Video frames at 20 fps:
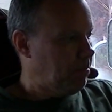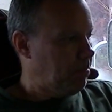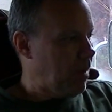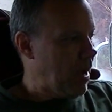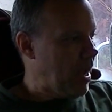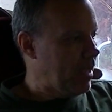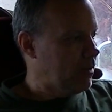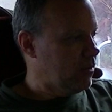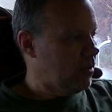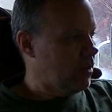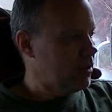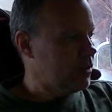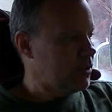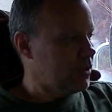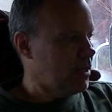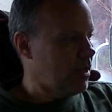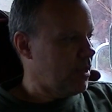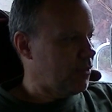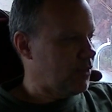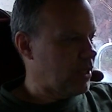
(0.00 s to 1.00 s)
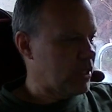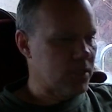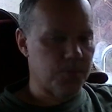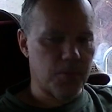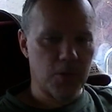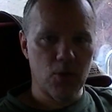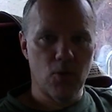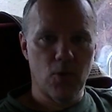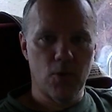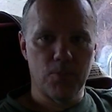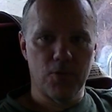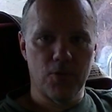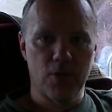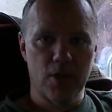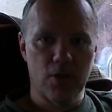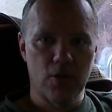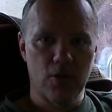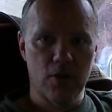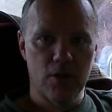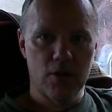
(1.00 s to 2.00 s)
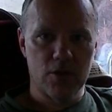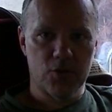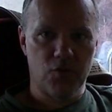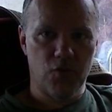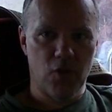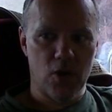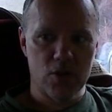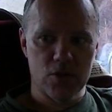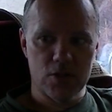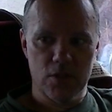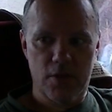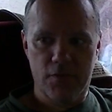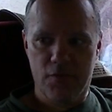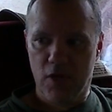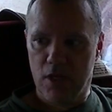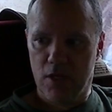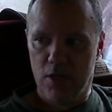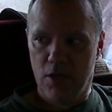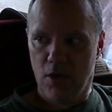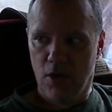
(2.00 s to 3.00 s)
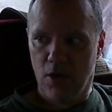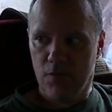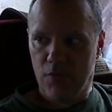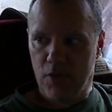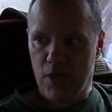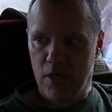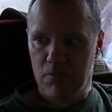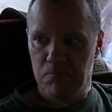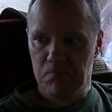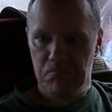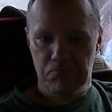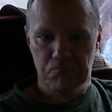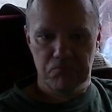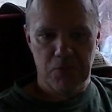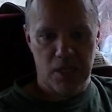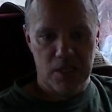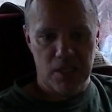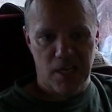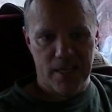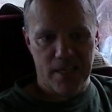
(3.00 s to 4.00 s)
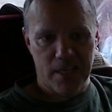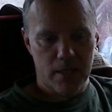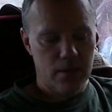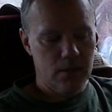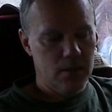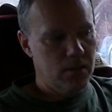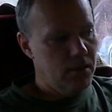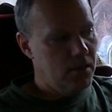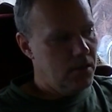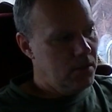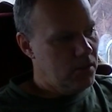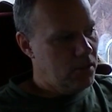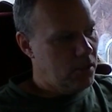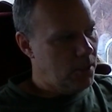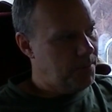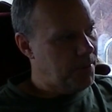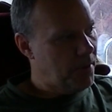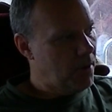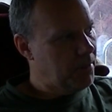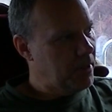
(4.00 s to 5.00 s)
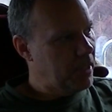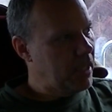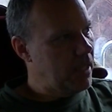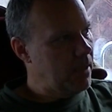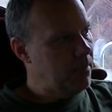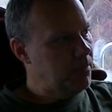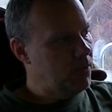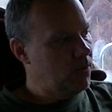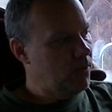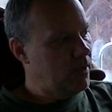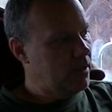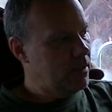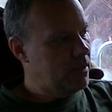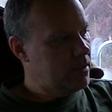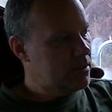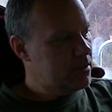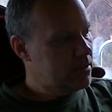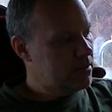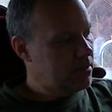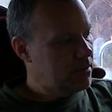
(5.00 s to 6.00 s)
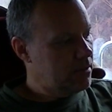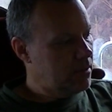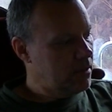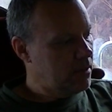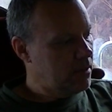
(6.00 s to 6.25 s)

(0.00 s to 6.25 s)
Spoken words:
by and large, things have been going pretty good as far as living in the RV. I like it. I'll probably keep doing this.